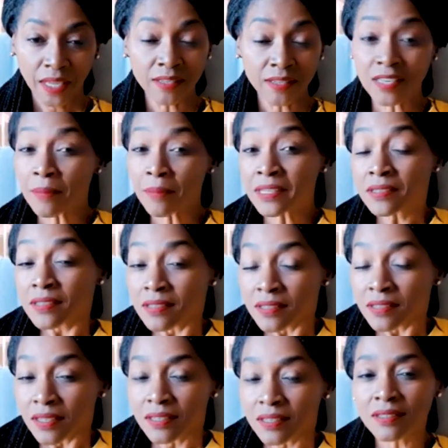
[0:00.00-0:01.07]
In some
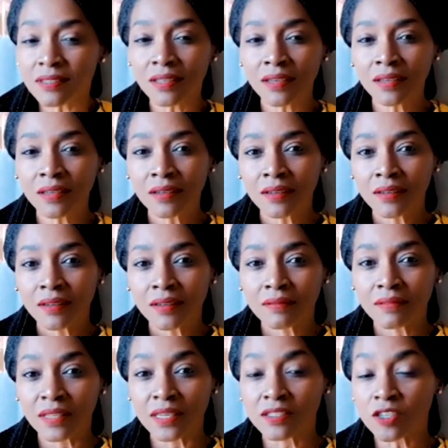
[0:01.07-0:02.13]
instances,
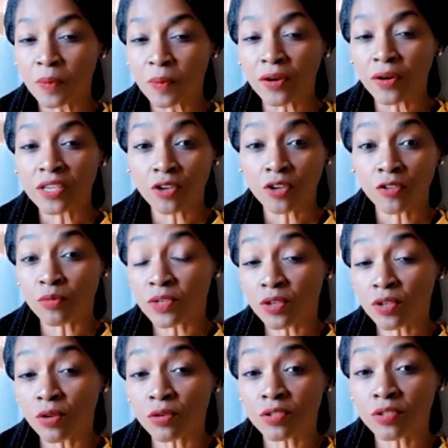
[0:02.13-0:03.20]
these disparities are the
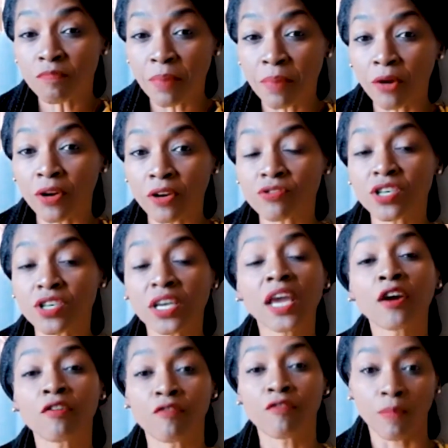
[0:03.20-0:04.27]
result of barriers to
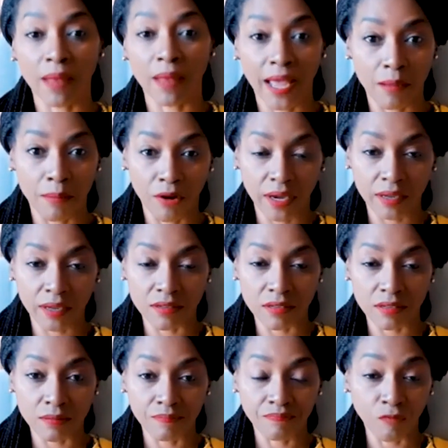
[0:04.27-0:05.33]
care for Black
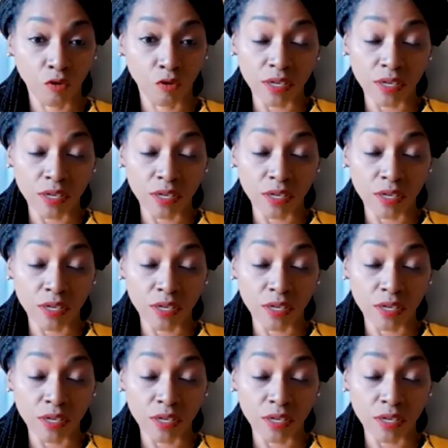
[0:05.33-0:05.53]
Americans.